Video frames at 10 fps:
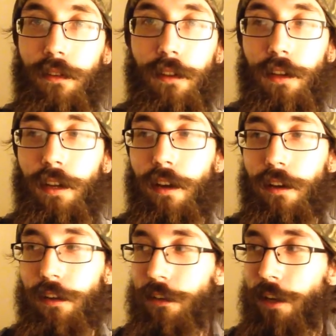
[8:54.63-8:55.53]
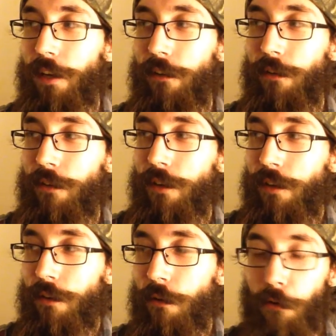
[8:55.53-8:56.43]
the internet
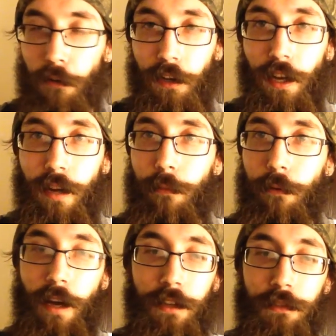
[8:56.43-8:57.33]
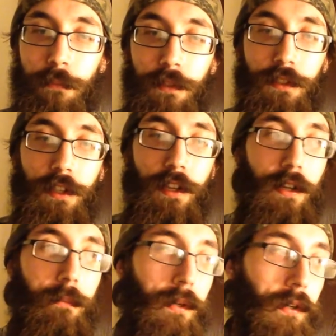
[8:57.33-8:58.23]
or the cable hasn't been set
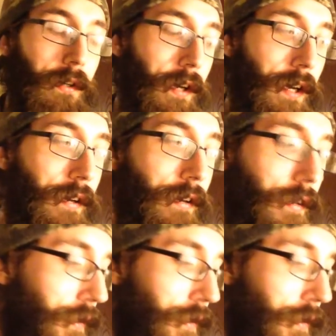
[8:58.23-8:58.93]
up here yet,